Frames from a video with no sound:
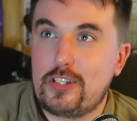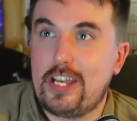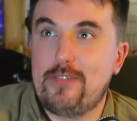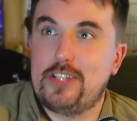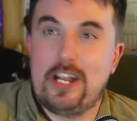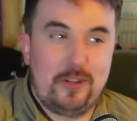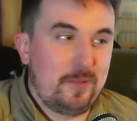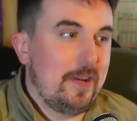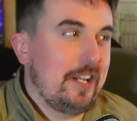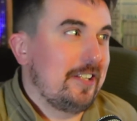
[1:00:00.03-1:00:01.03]
I've said it doesn't
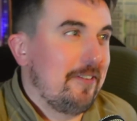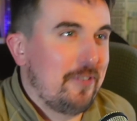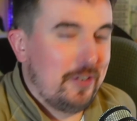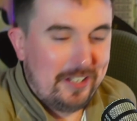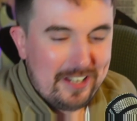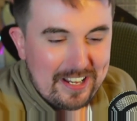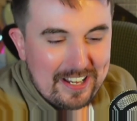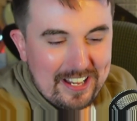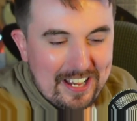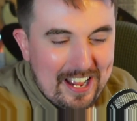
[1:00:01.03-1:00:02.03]
mean it's not funny.
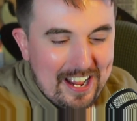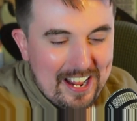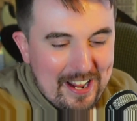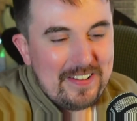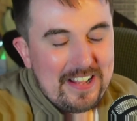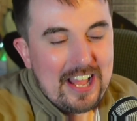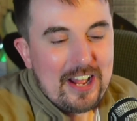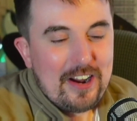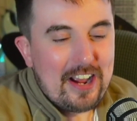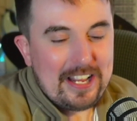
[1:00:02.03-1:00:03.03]

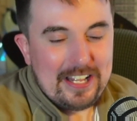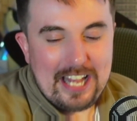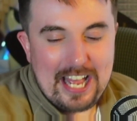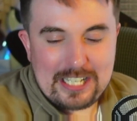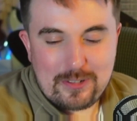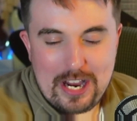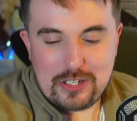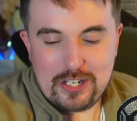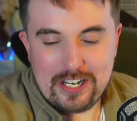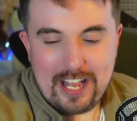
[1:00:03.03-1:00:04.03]
Right, last
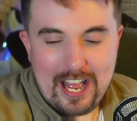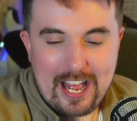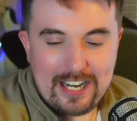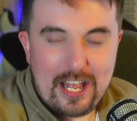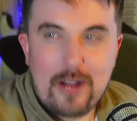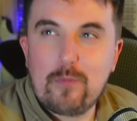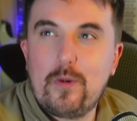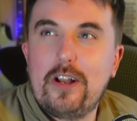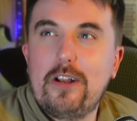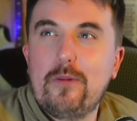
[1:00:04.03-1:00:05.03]
question, and then
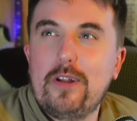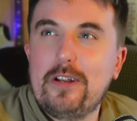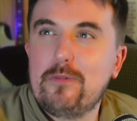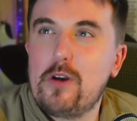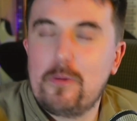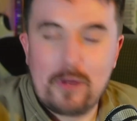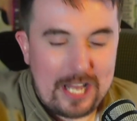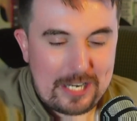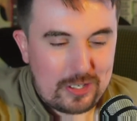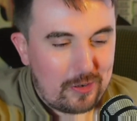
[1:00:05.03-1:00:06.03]
we'll
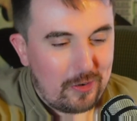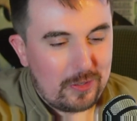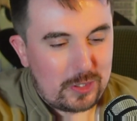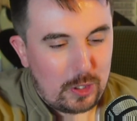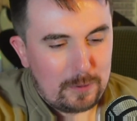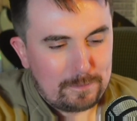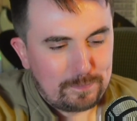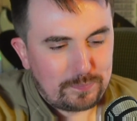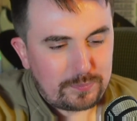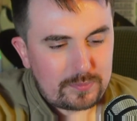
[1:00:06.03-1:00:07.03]
let you go. So,
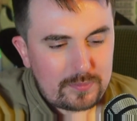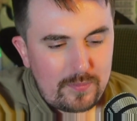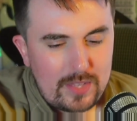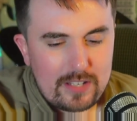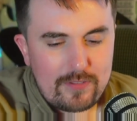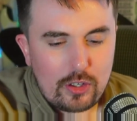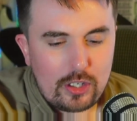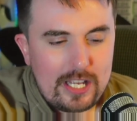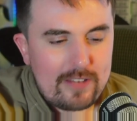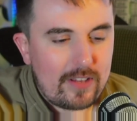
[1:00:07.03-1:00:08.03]
if you could
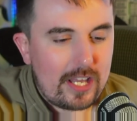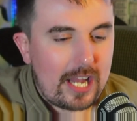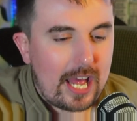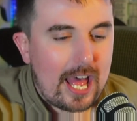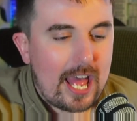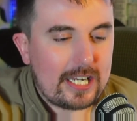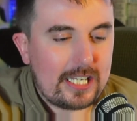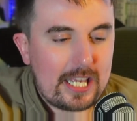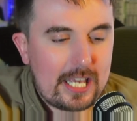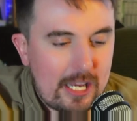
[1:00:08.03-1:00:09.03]
live in any
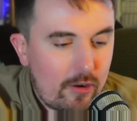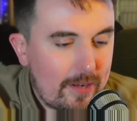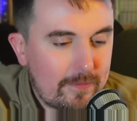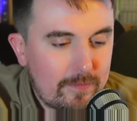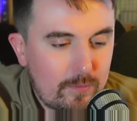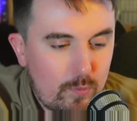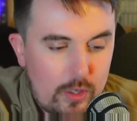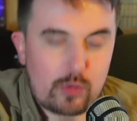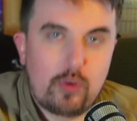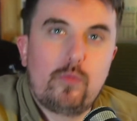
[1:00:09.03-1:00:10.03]
era,
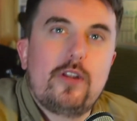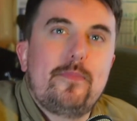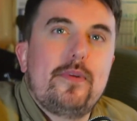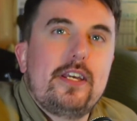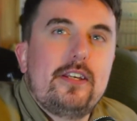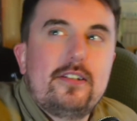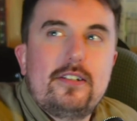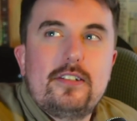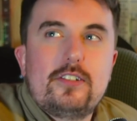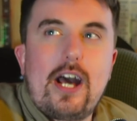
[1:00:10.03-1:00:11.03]
which one would it be?
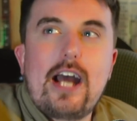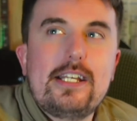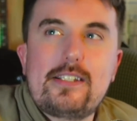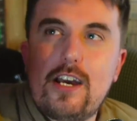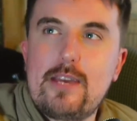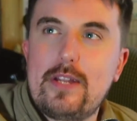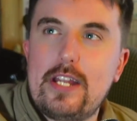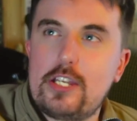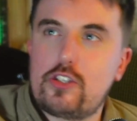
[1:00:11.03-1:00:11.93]
So, any time in history,